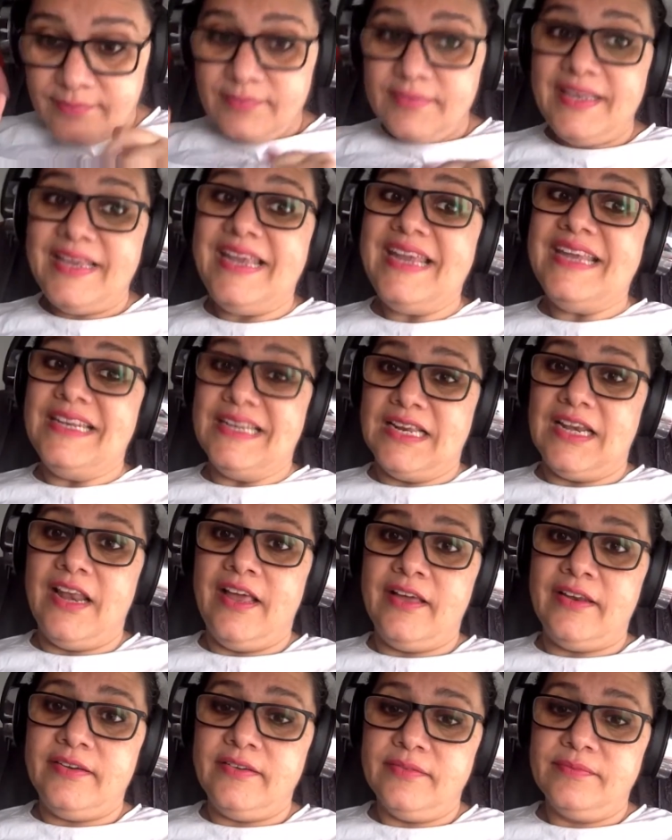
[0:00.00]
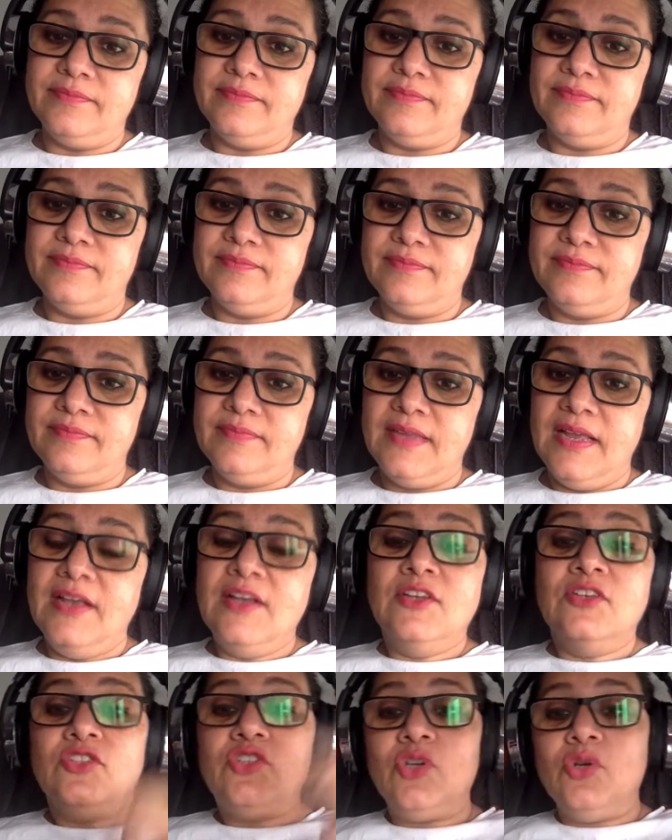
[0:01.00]
he declared.
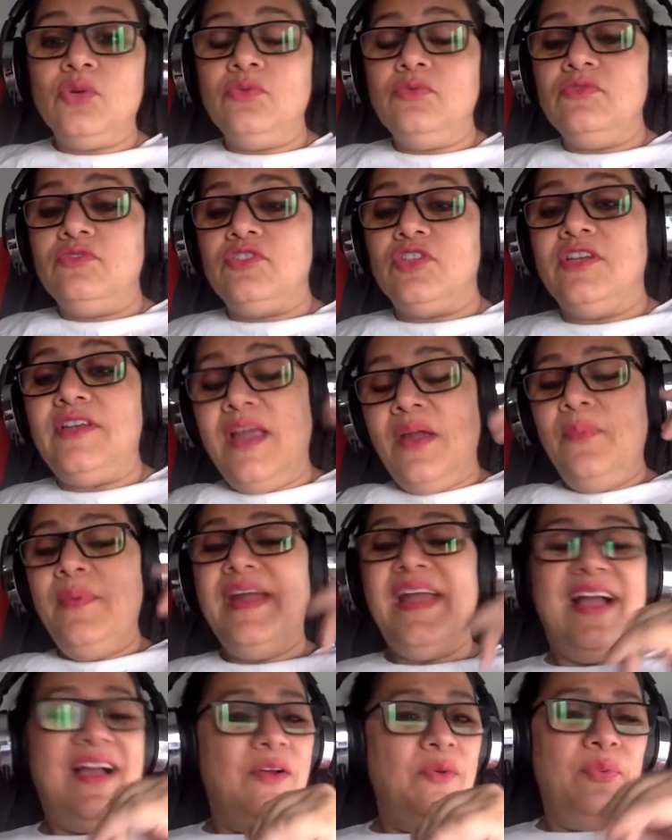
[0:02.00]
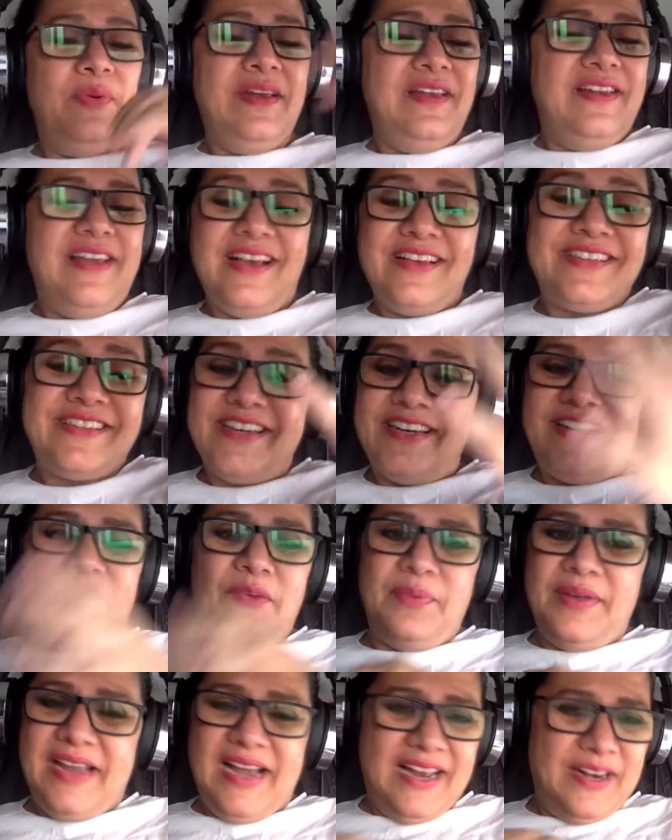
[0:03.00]
So today we had, we, yesterday
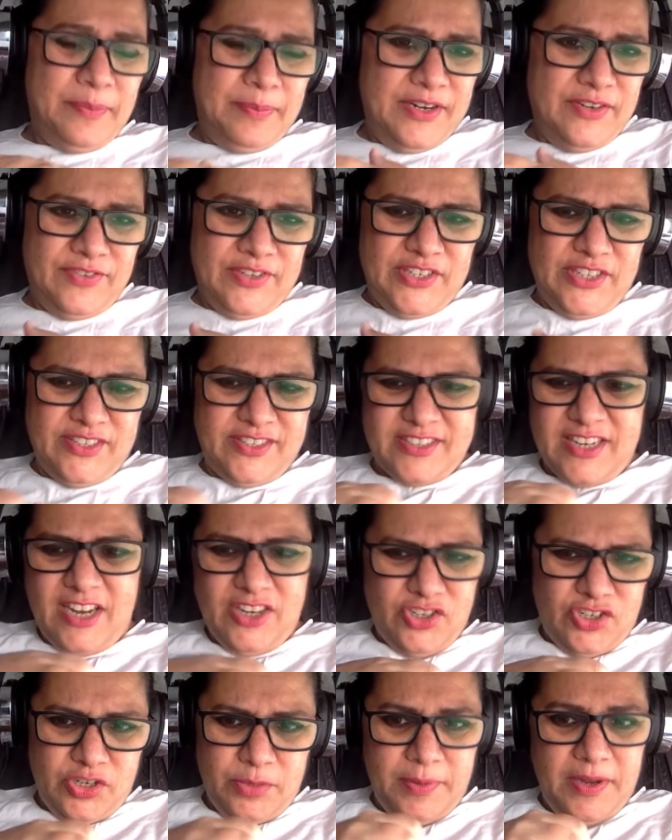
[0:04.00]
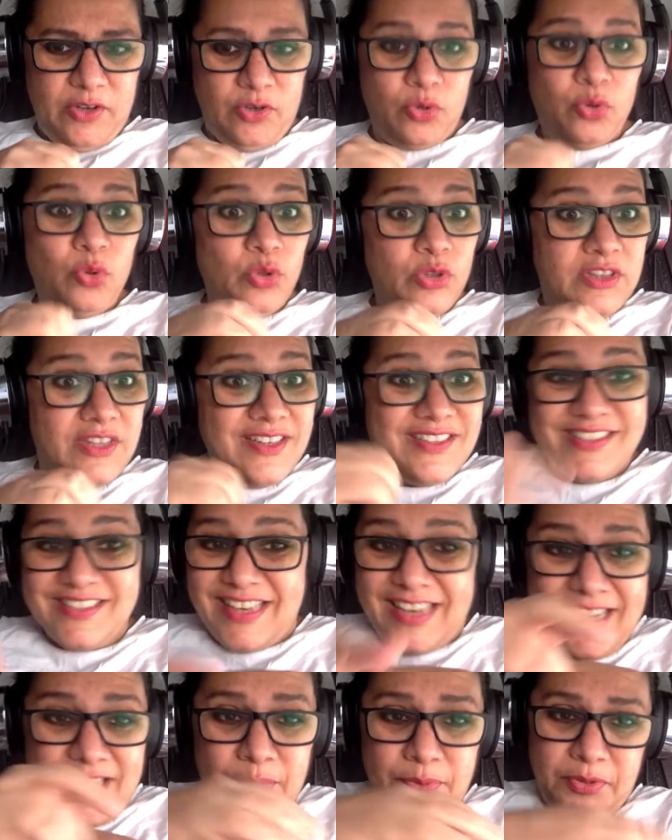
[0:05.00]
we had a bit of a discussion about who this
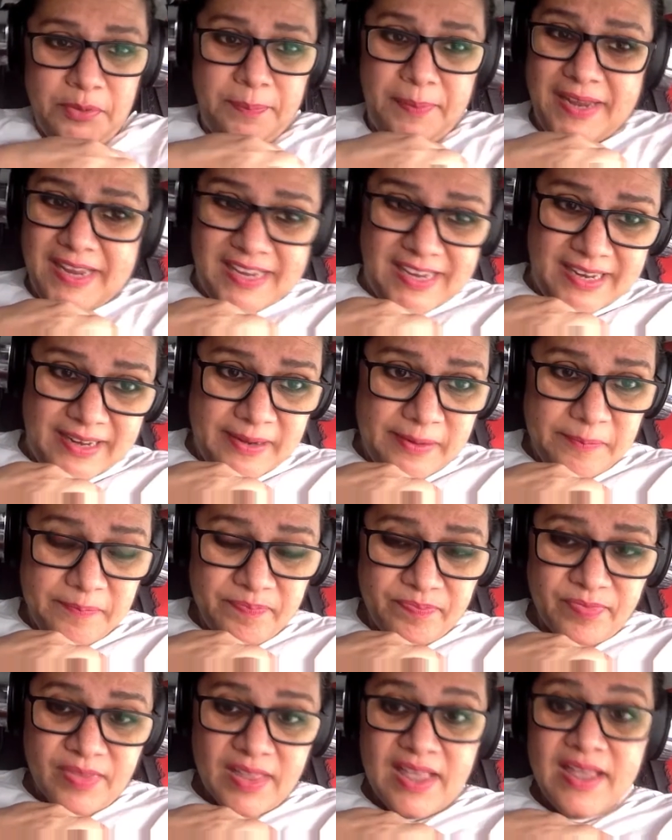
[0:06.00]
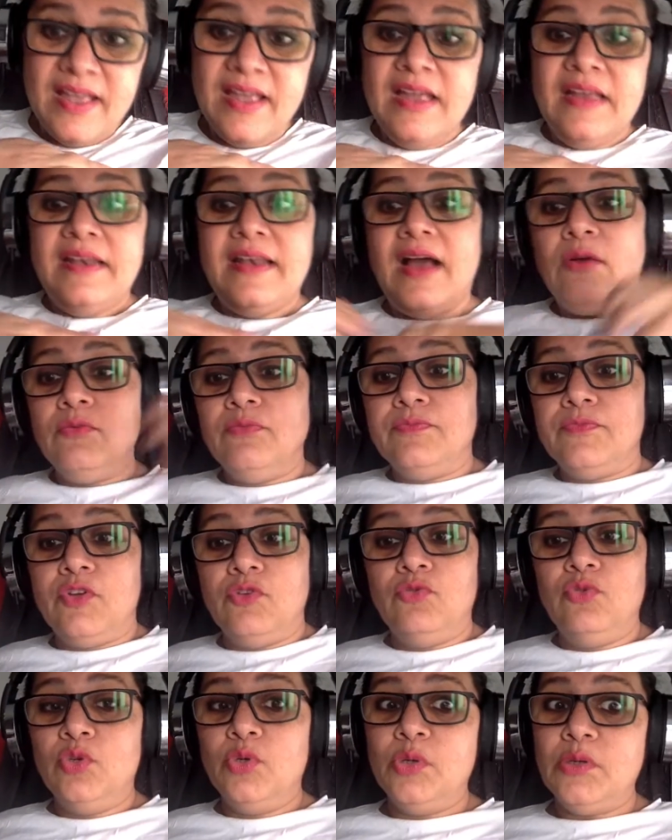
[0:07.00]
he would be. Now, the
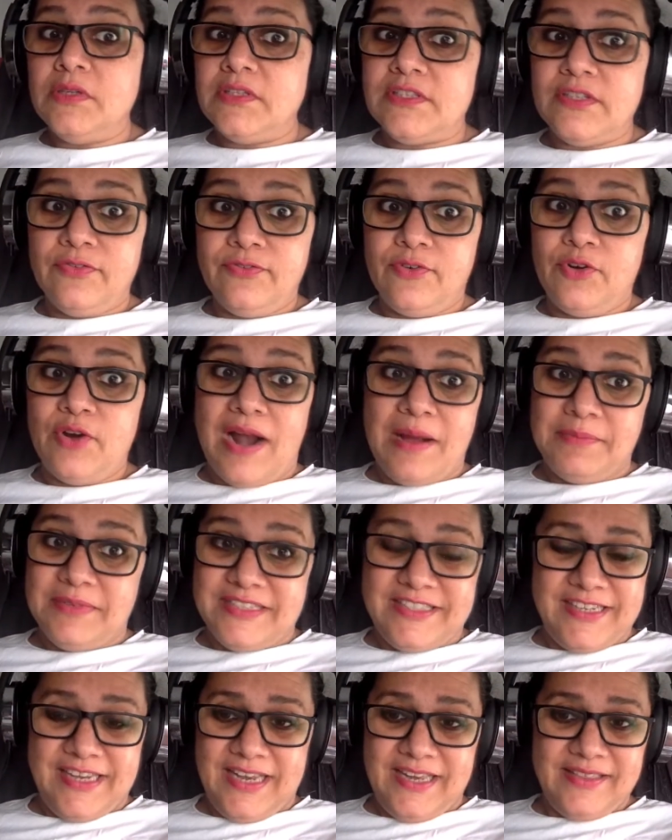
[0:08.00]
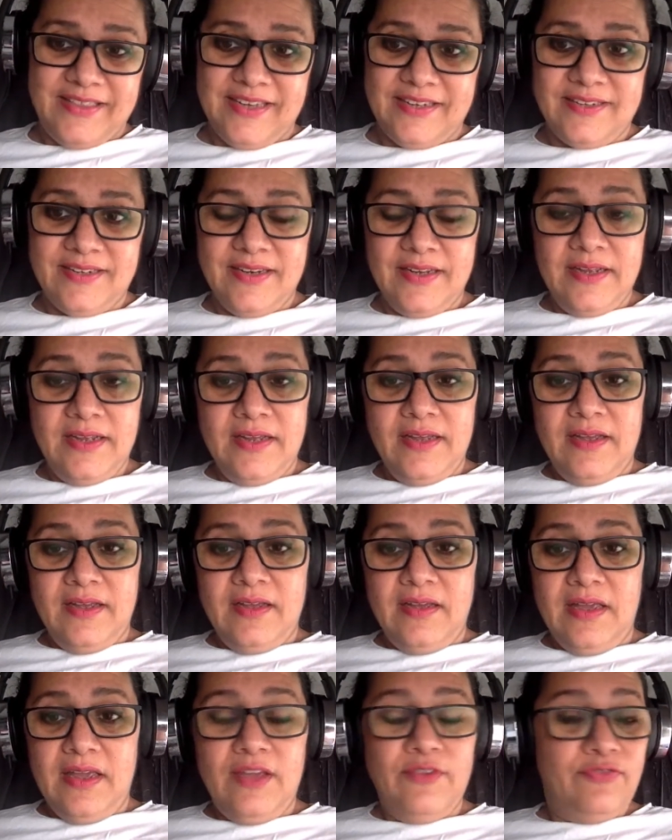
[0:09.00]
rules of grammar say that
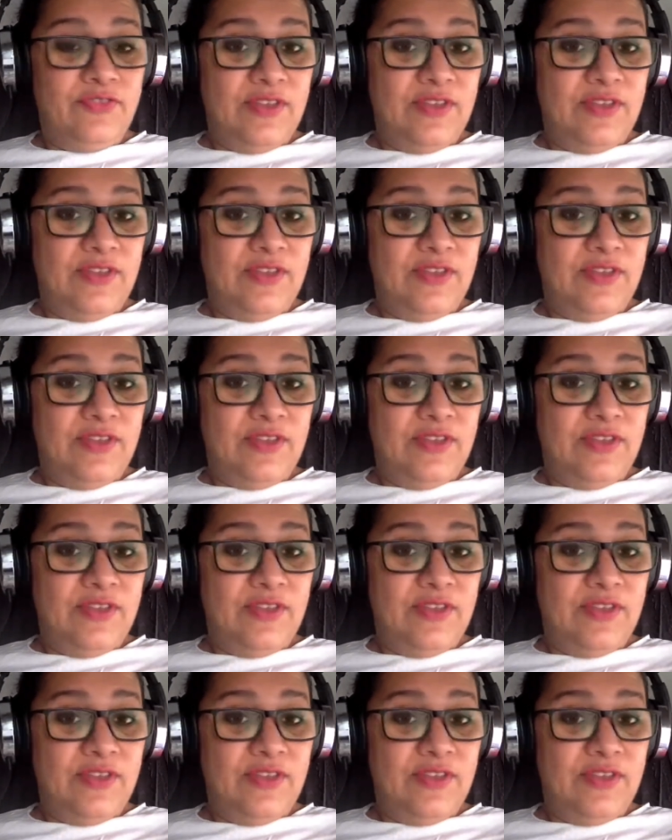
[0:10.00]
if